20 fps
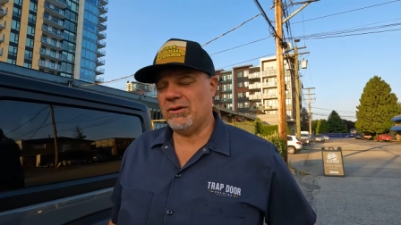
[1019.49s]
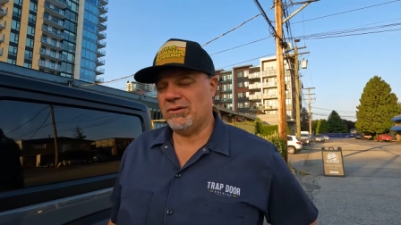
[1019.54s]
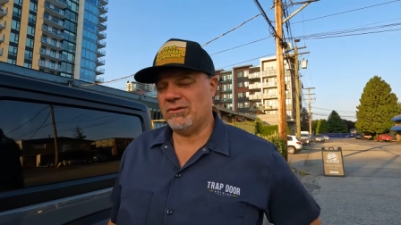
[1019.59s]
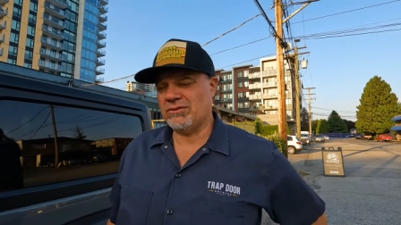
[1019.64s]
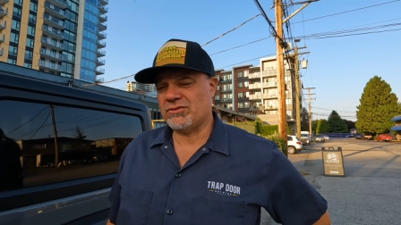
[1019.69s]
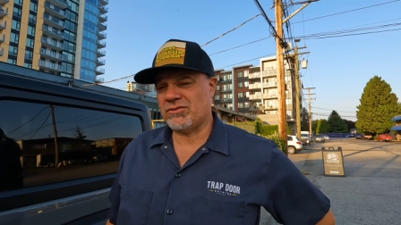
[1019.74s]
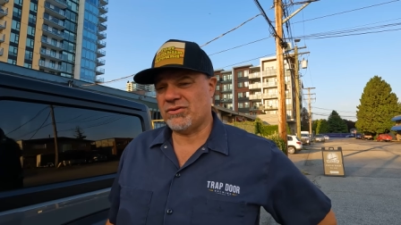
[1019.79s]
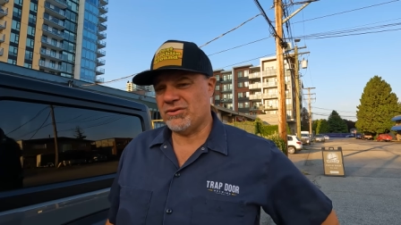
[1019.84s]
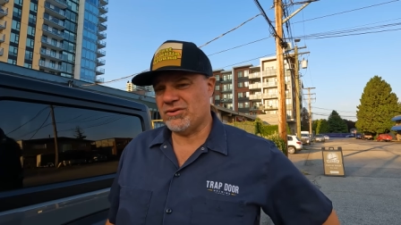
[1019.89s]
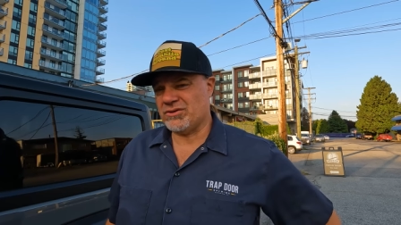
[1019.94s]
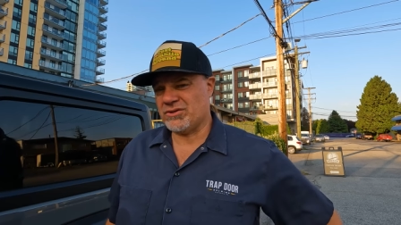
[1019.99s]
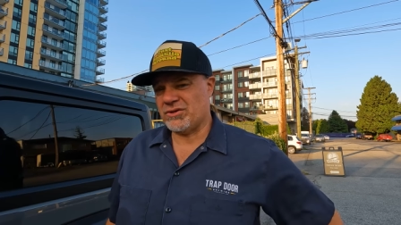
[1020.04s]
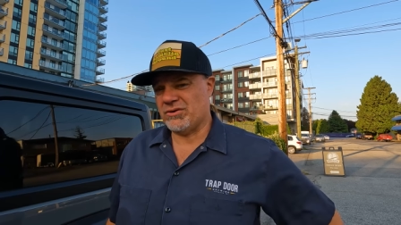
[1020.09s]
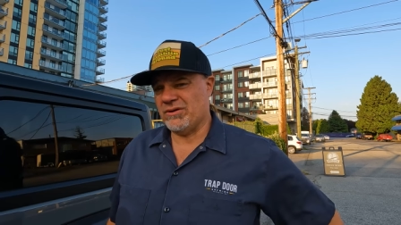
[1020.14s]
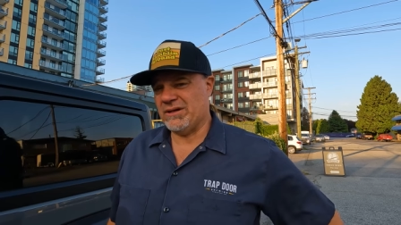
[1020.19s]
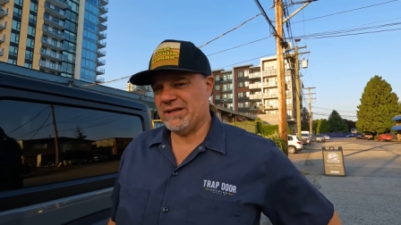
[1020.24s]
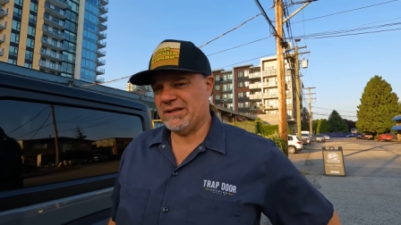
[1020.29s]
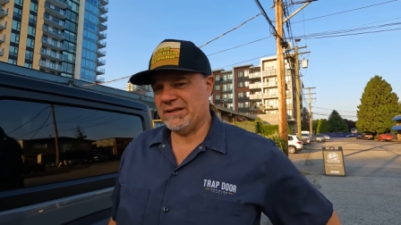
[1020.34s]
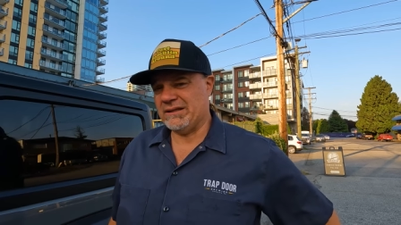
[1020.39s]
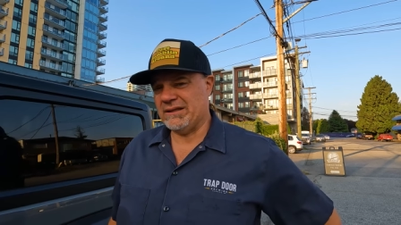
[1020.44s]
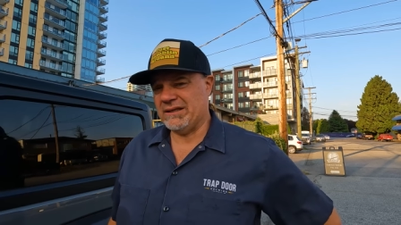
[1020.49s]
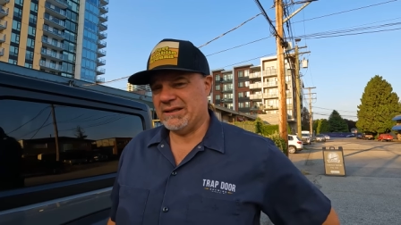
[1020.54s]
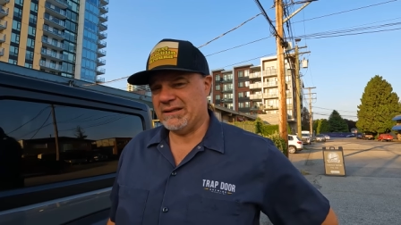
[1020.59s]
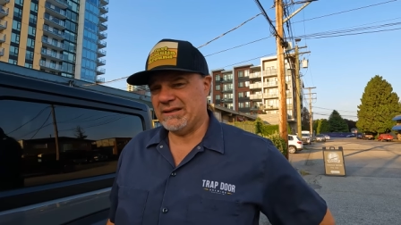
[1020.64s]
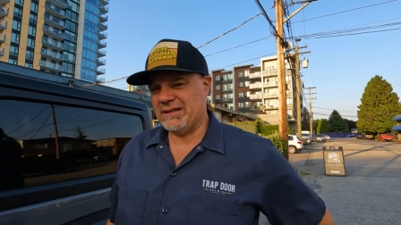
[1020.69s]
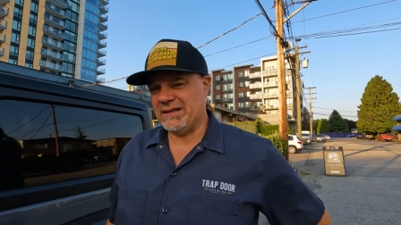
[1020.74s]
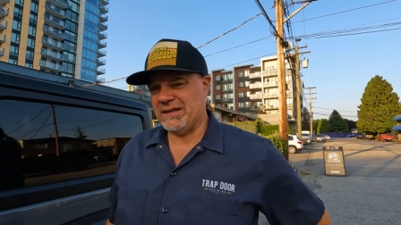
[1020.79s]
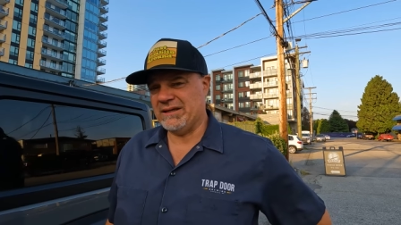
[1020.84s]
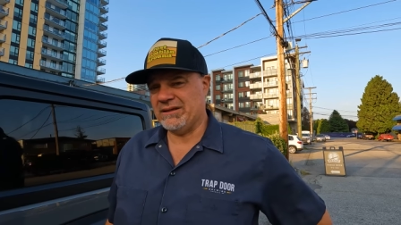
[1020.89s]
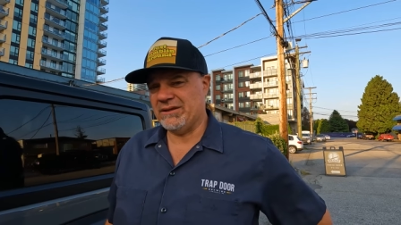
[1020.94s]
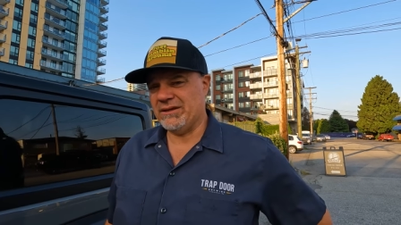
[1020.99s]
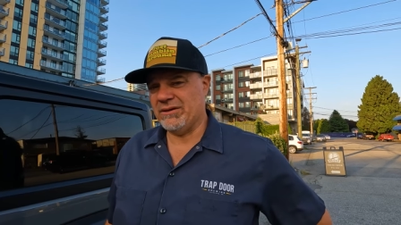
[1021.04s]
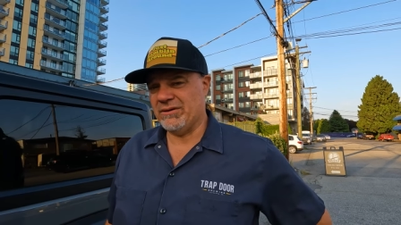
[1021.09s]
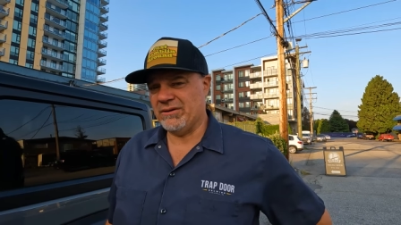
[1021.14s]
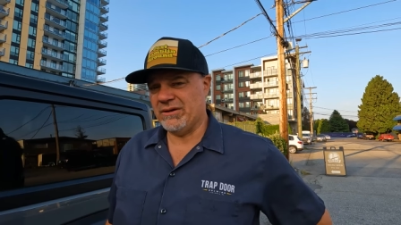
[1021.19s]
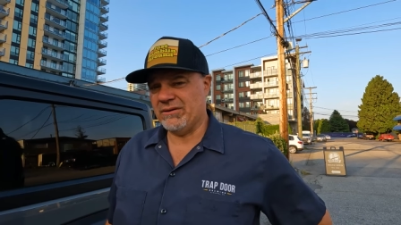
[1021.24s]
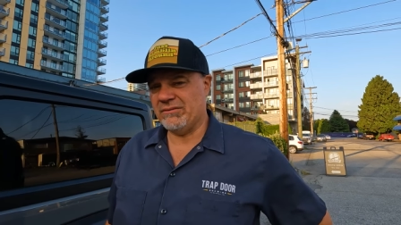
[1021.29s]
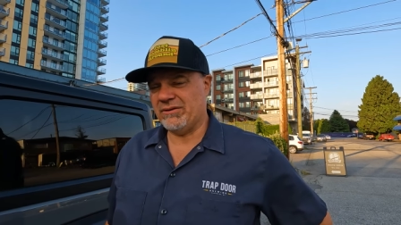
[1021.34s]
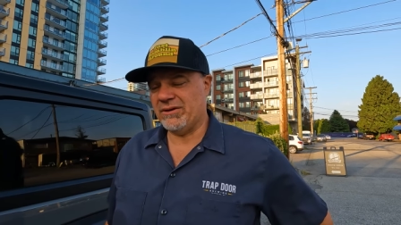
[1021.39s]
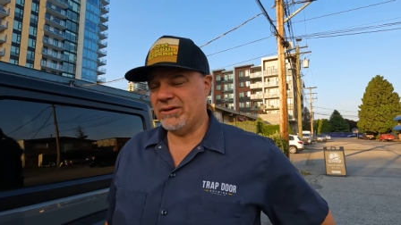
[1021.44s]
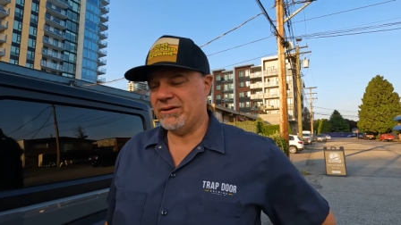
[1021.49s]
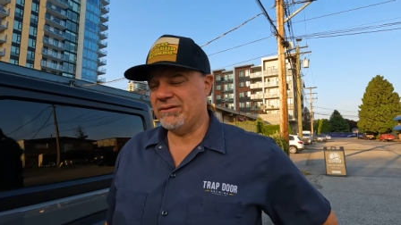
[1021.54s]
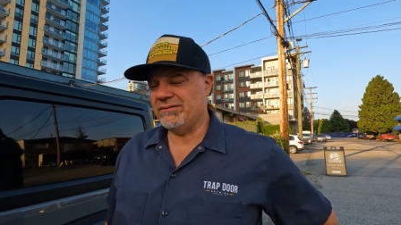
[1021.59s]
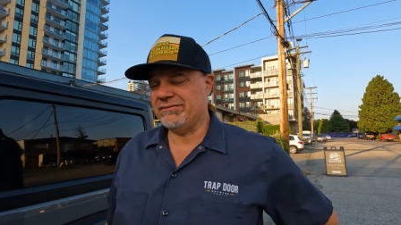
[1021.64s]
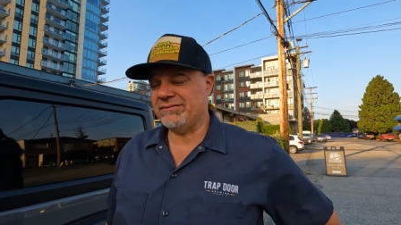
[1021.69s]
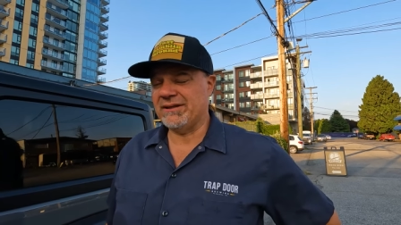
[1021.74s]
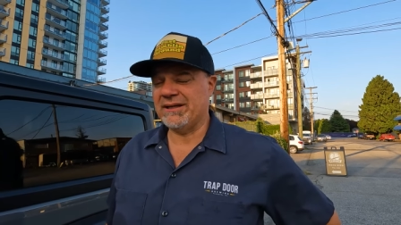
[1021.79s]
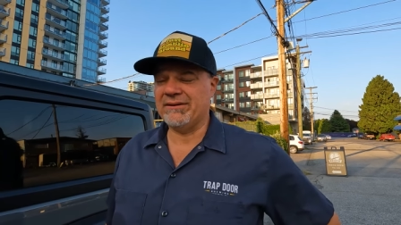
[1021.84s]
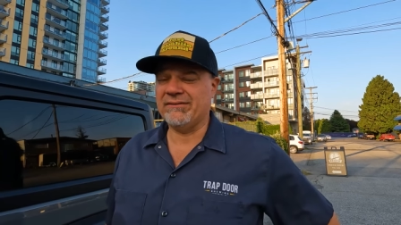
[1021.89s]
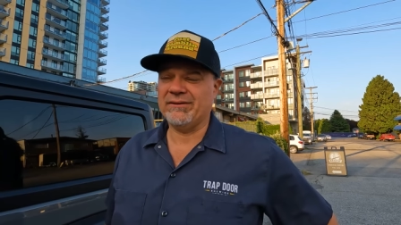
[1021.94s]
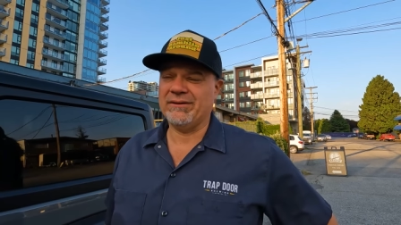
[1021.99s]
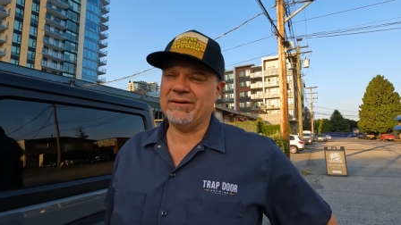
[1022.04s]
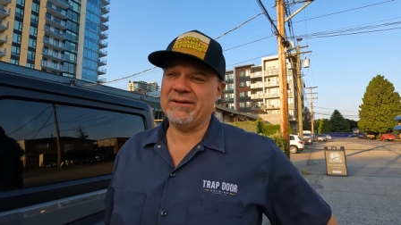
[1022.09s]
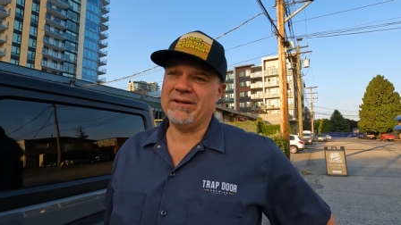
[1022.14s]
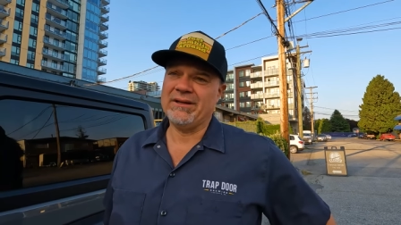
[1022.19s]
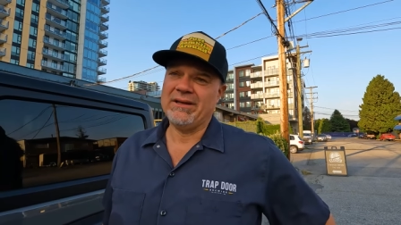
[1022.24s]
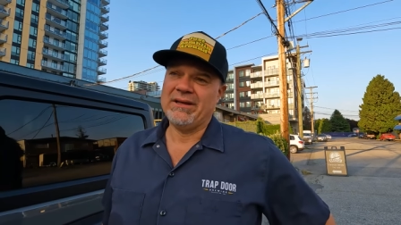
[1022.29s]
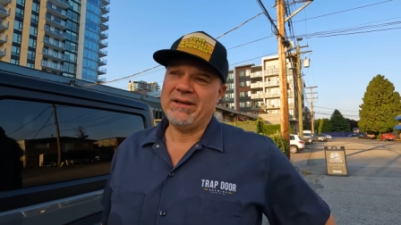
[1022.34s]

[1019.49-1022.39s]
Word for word: Ultras or anything like that. They were good flavored.